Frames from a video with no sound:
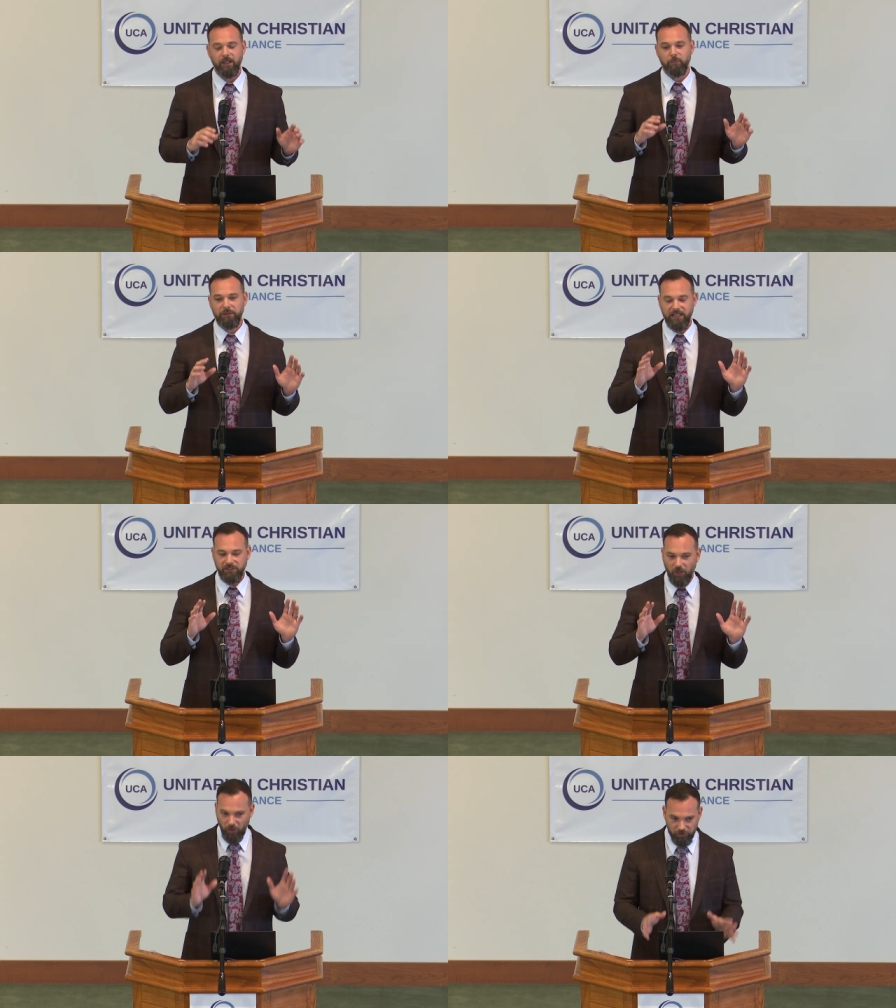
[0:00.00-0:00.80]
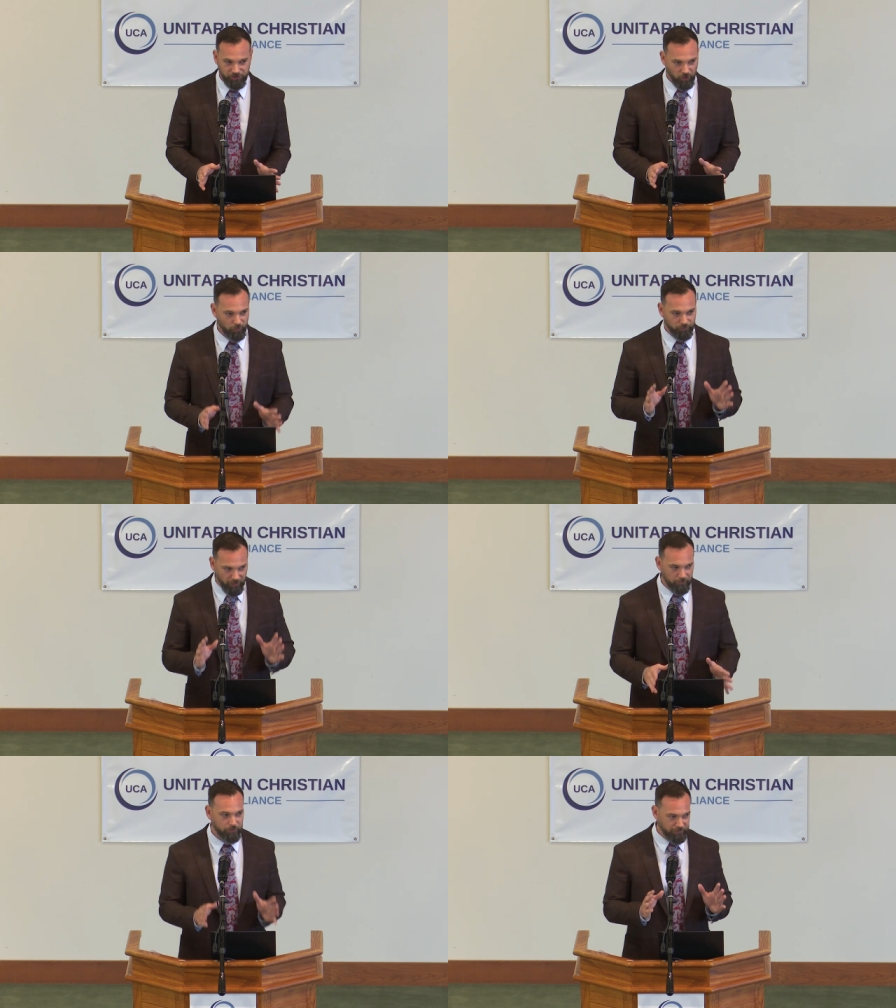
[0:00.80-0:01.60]
But that's also
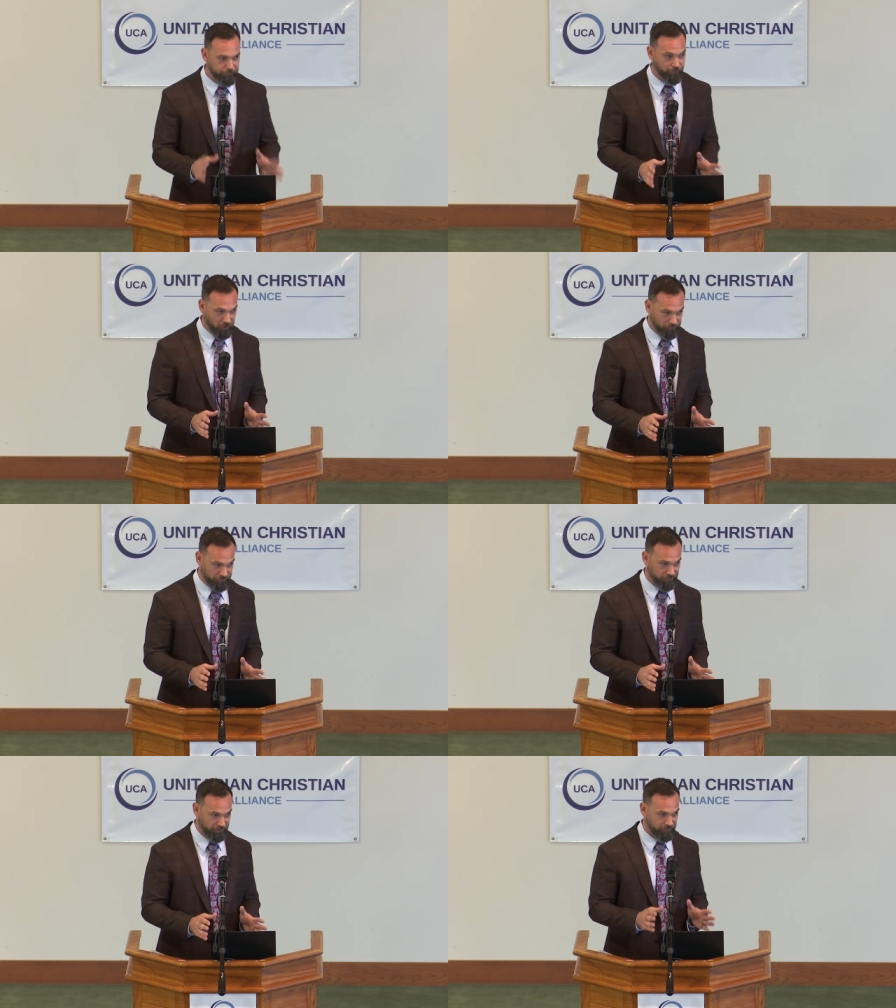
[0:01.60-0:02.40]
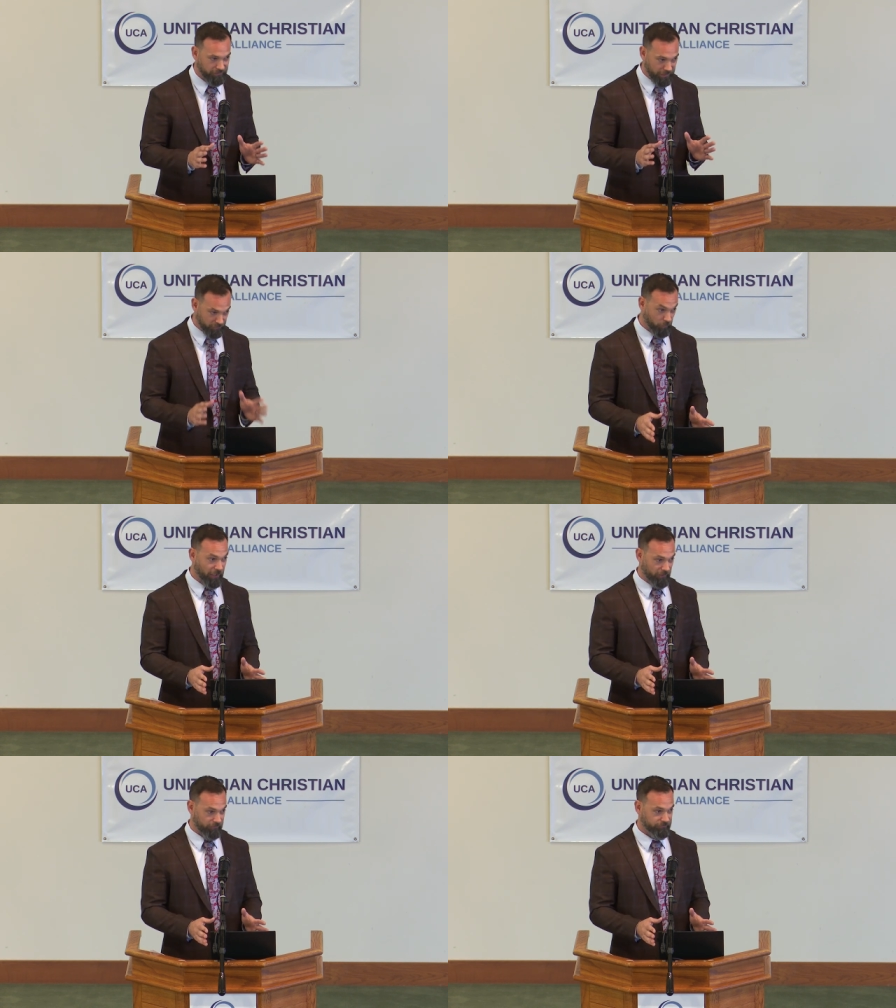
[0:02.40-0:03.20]
probably false as
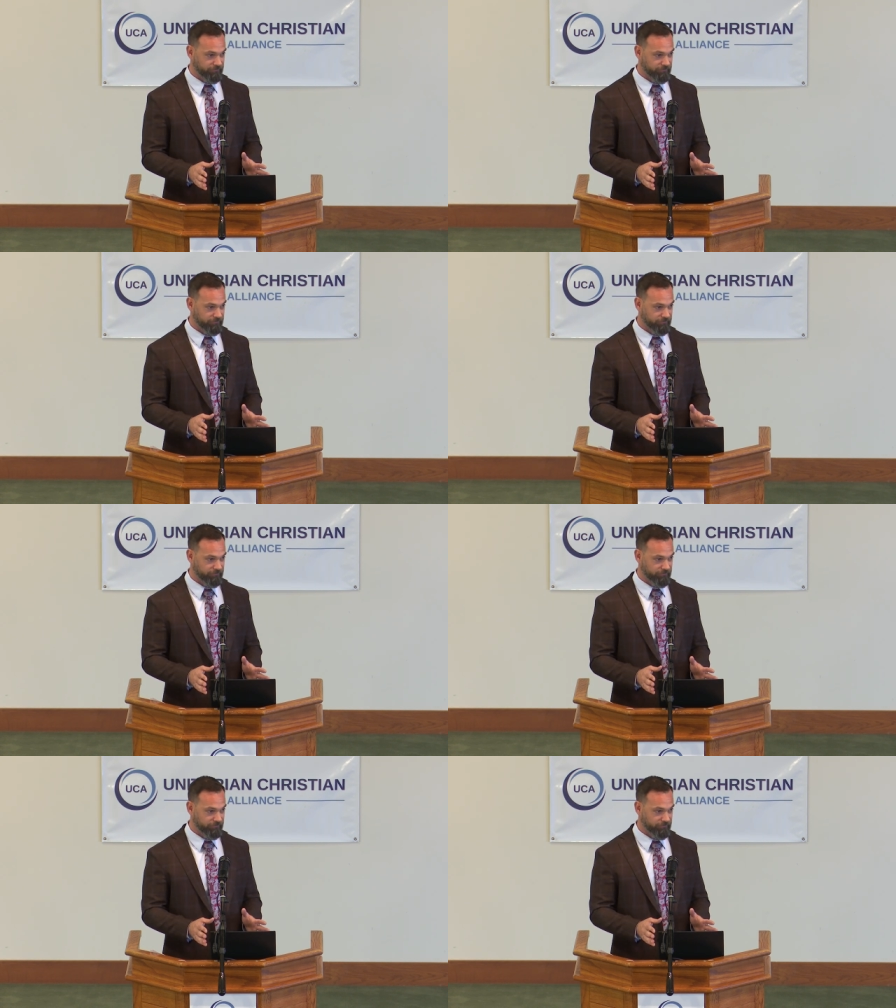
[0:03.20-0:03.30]
well,